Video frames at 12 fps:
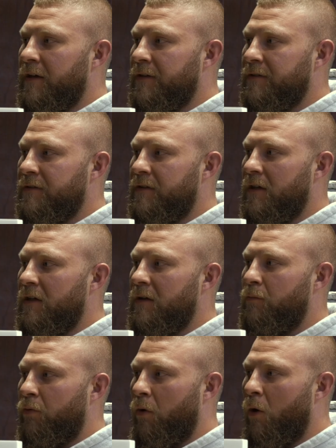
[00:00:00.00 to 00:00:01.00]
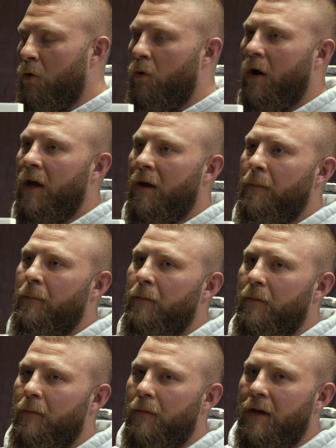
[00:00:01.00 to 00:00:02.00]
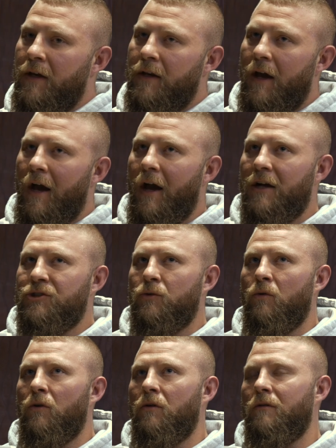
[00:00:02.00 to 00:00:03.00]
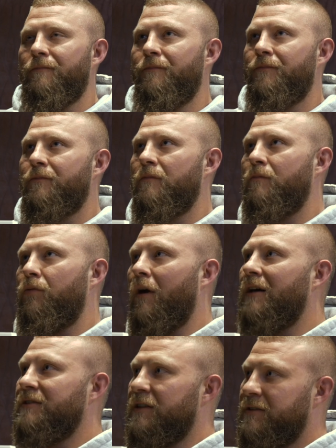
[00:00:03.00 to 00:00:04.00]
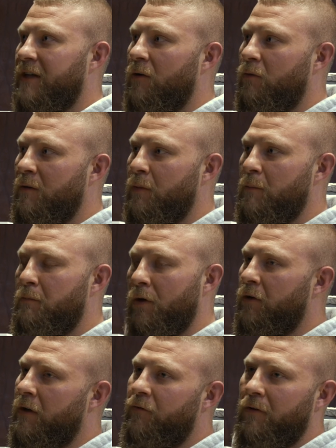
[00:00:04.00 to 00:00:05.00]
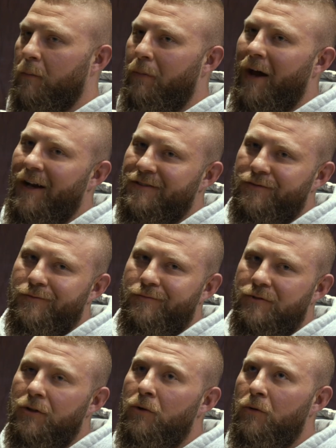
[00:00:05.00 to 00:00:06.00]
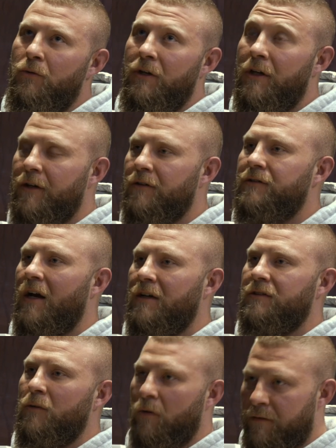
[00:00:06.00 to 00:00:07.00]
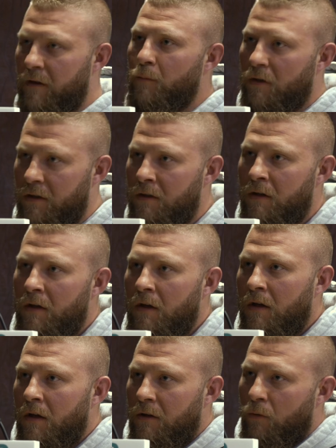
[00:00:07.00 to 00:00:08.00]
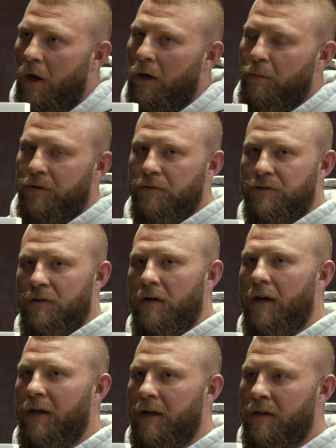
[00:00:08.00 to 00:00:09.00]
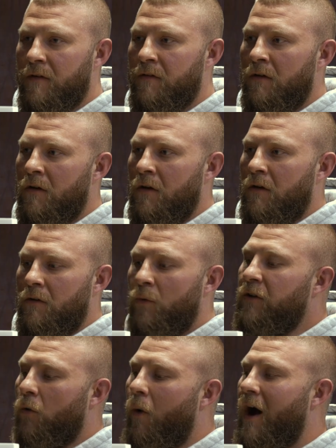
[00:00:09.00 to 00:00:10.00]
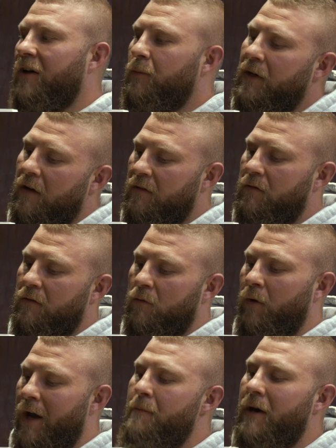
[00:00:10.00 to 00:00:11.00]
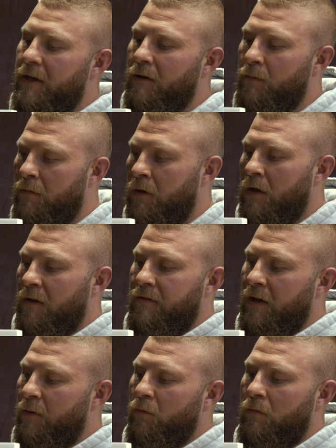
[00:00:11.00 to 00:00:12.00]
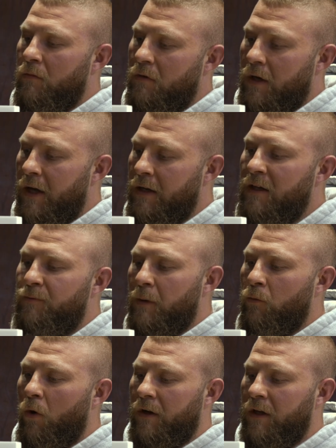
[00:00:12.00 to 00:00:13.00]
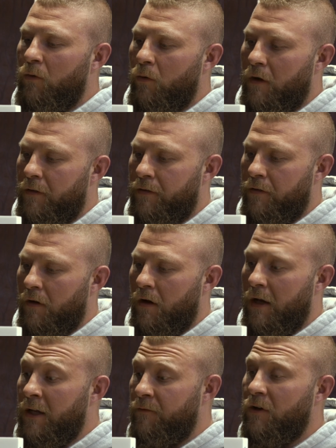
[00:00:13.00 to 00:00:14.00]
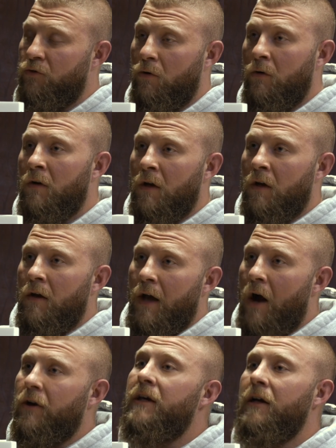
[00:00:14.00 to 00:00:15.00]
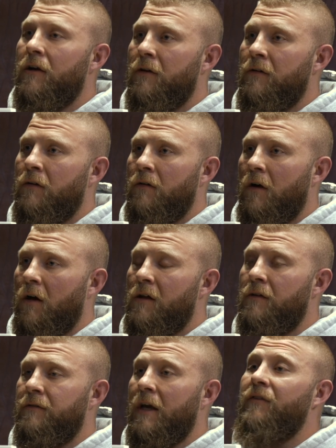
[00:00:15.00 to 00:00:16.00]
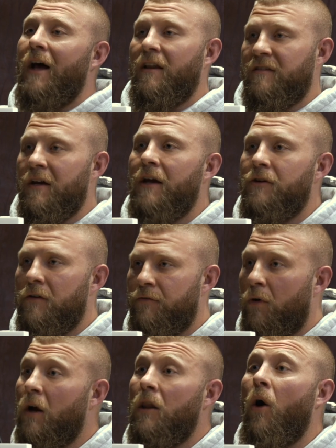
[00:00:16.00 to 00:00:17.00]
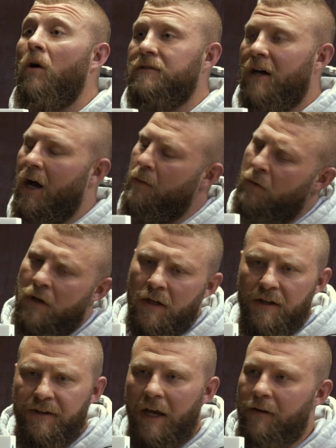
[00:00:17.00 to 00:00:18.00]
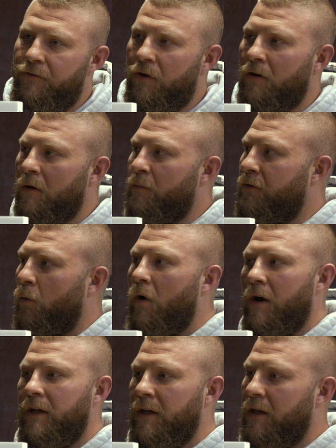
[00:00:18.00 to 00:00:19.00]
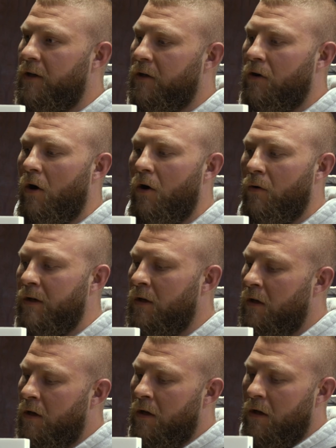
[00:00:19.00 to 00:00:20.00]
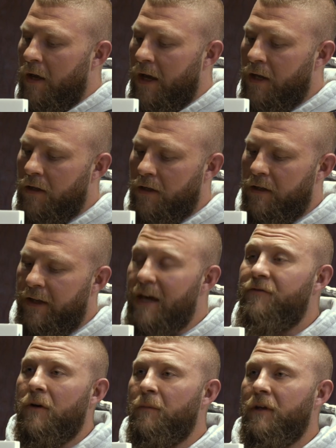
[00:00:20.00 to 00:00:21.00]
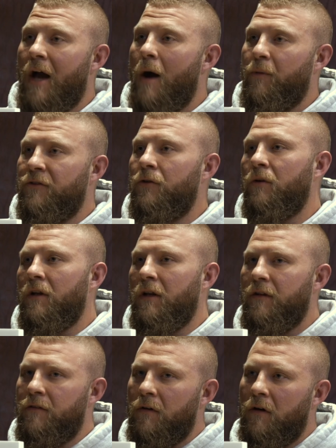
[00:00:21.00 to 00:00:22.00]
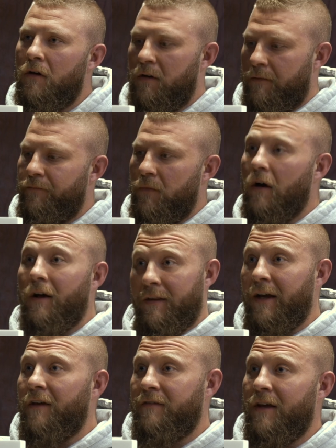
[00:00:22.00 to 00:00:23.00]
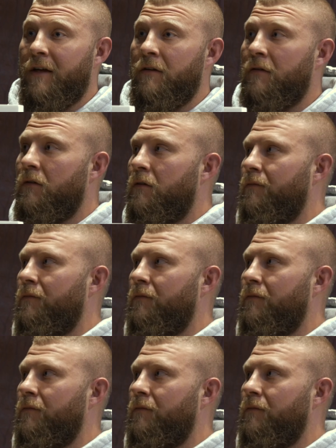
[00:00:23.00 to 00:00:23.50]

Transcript: is the program and actual process that we've been building for the past two years, actually, with Timbaland, mm. record producer. And the reason why is because when I met him, Tim and he's been working with uh, individual out here, uh, David Alexander, for a long time. Dave took him to where he needed to go and and gave him the opportunity to, like I said,